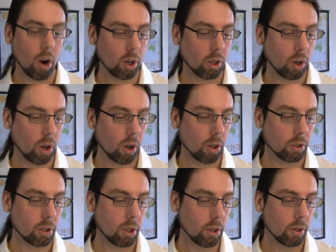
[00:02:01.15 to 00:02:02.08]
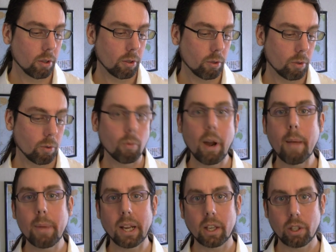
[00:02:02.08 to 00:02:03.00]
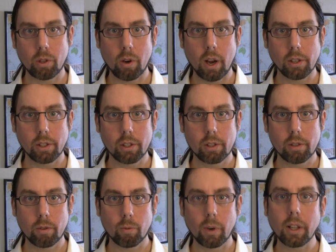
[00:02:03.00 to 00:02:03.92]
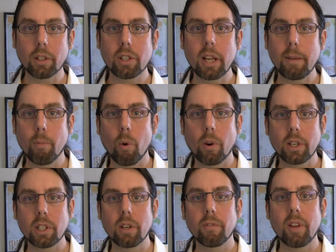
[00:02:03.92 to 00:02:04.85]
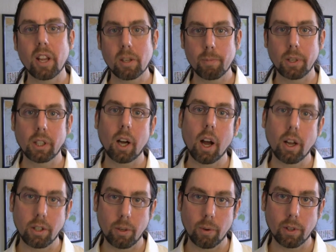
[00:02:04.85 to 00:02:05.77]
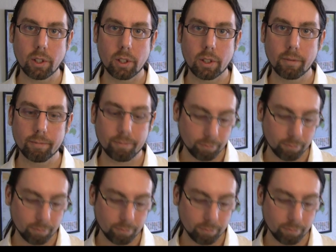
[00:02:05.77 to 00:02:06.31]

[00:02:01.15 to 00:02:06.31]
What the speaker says: are called REMIC trusts, Real Estate Mortgage Investment Conduits.